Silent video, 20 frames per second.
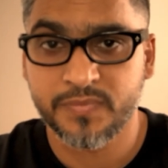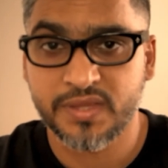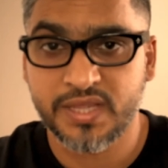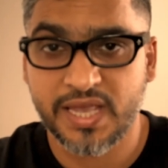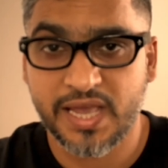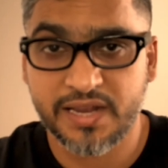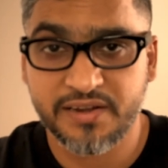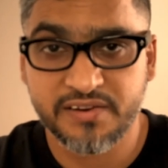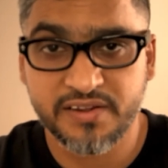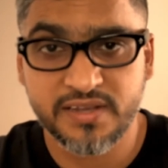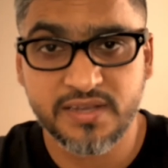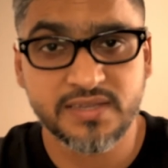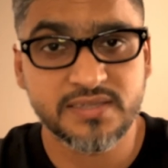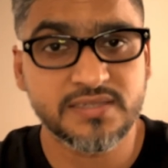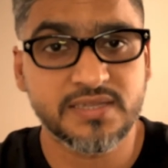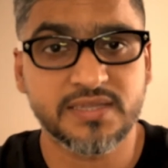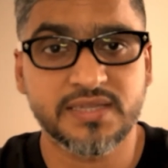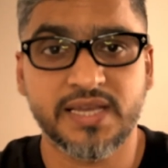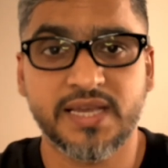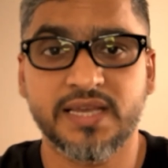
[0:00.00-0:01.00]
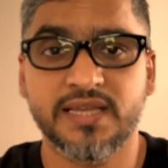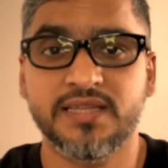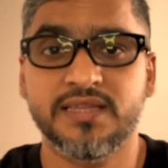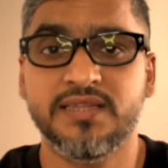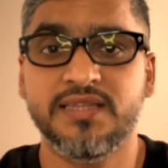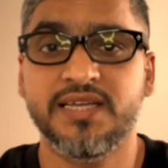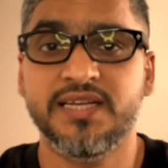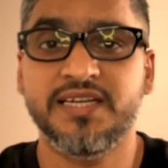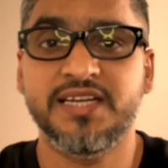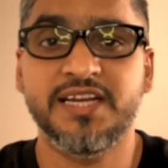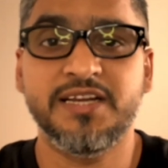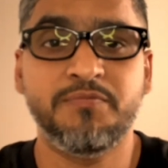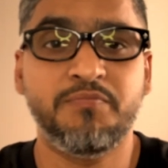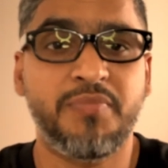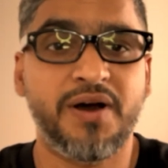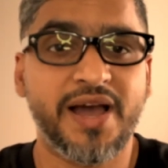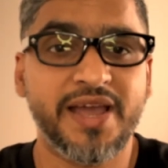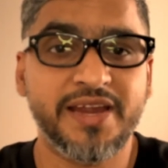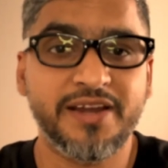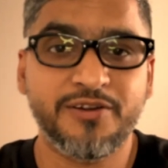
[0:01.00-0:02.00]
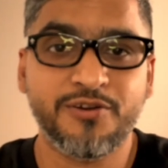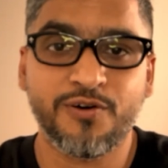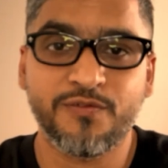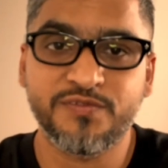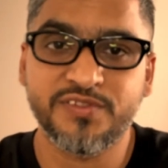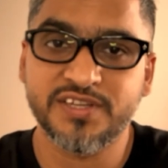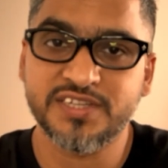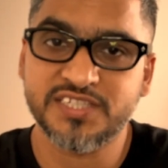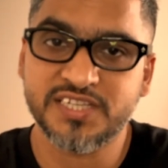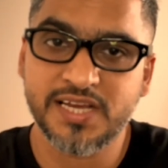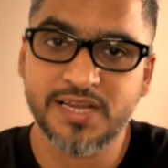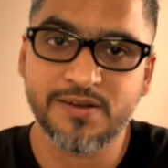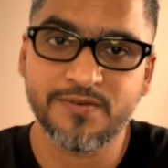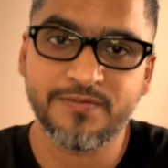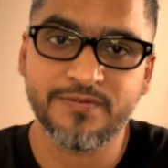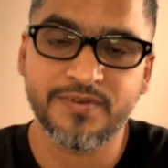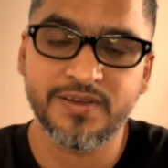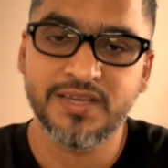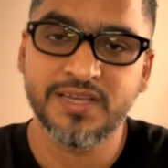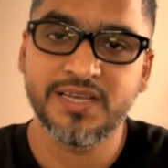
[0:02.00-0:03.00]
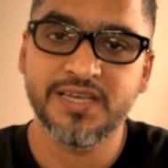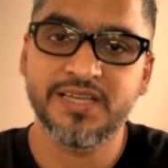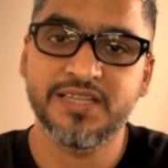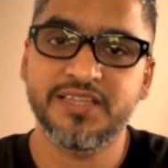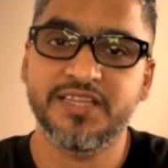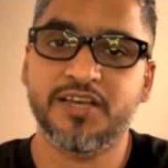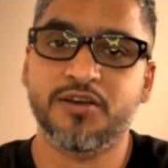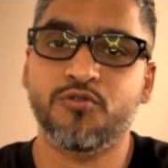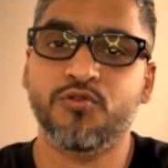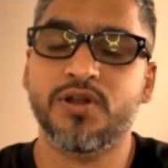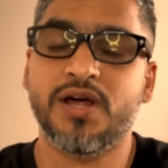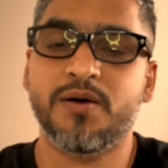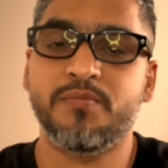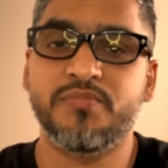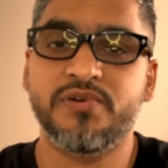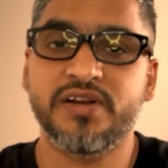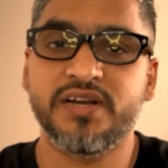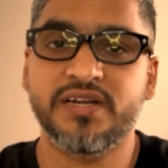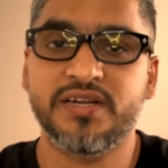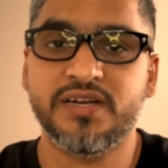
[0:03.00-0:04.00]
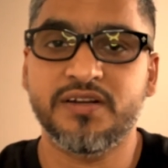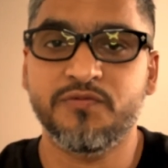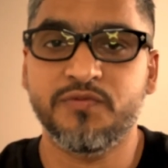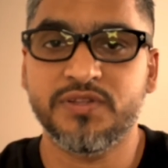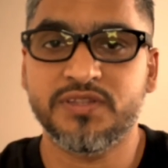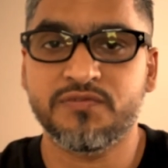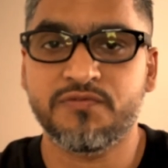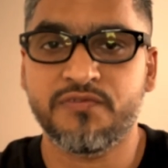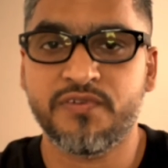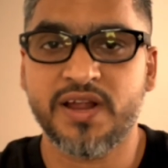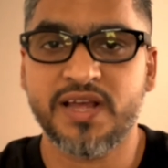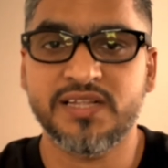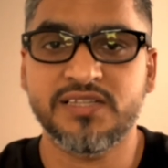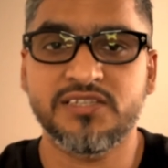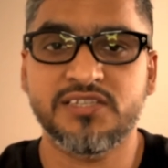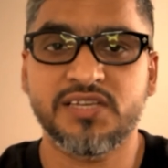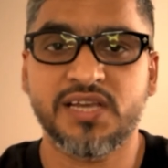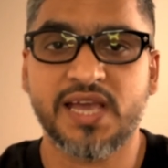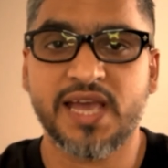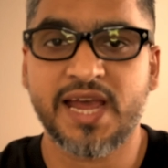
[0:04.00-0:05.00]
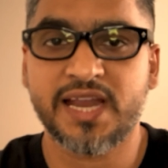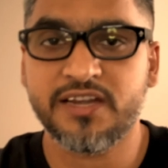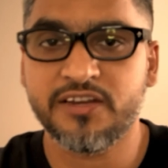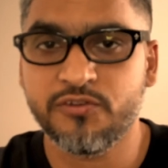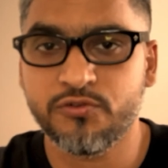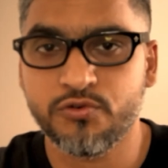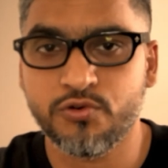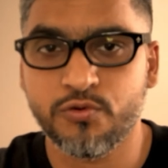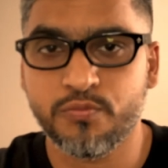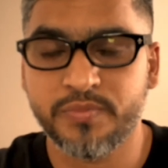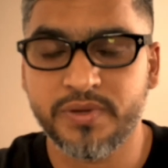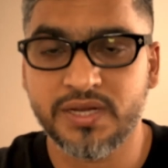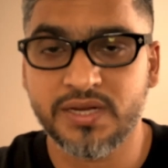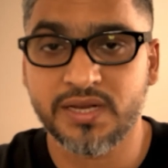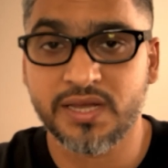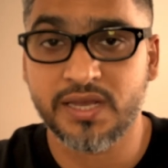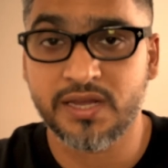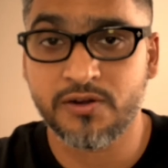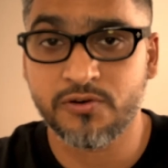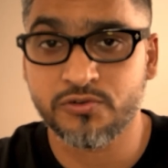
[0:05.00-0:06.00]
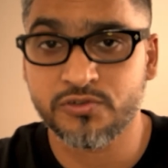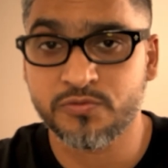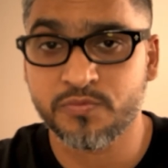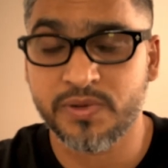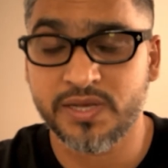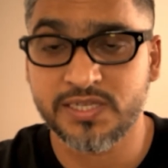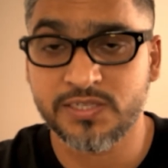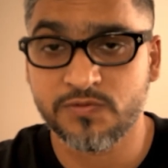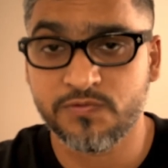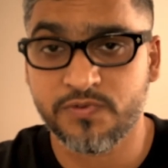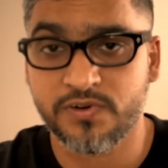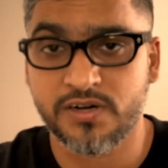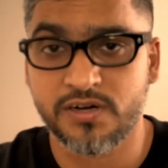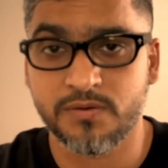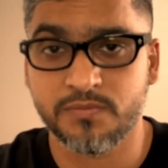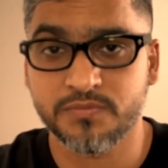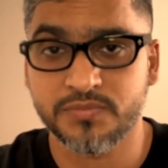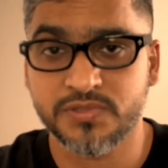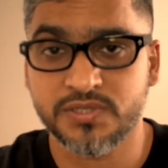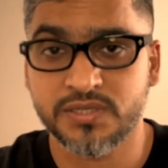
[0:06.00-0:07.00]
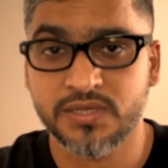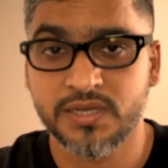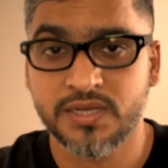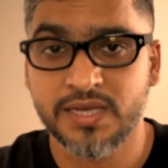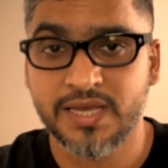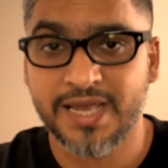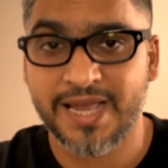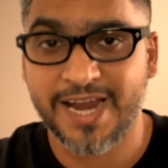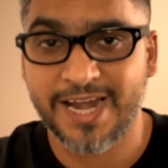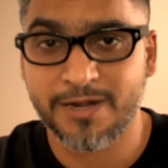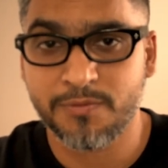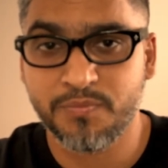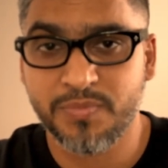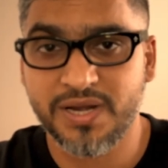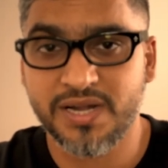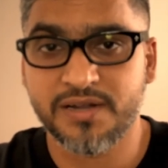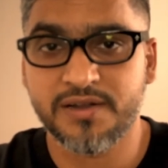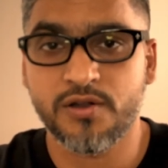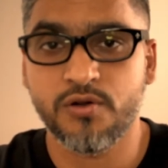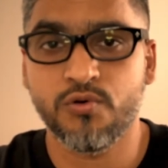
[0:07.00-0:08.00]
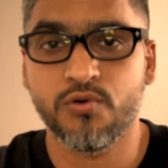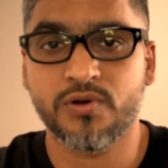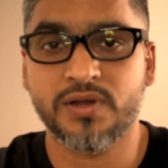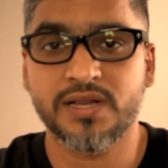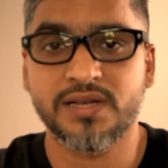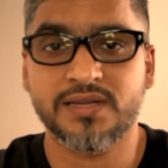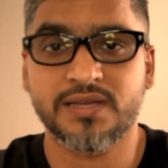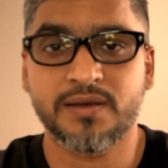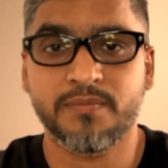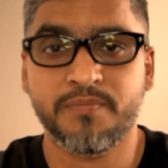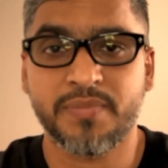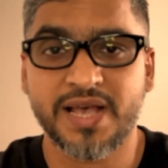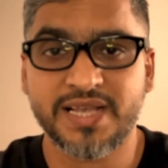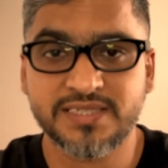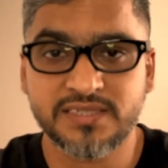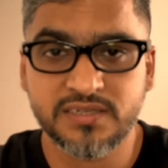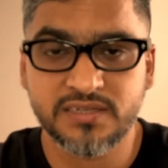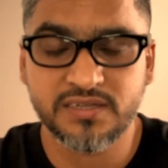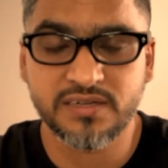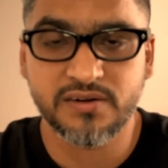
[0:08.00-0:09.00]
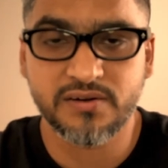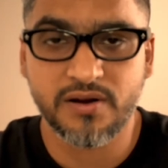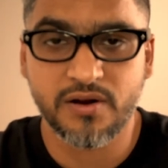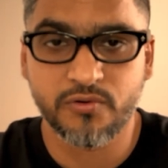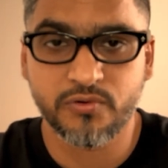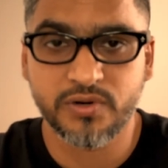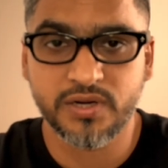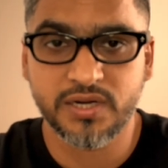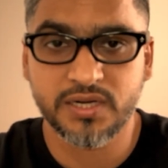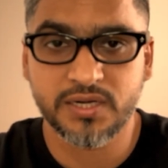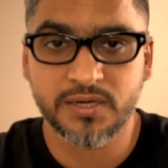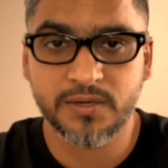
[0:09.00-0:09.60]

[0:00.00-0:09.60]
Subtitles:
And here's the thing, they didn't buy it off the shelf. They collaborated with French and European aerospace firms and built local capacity around it.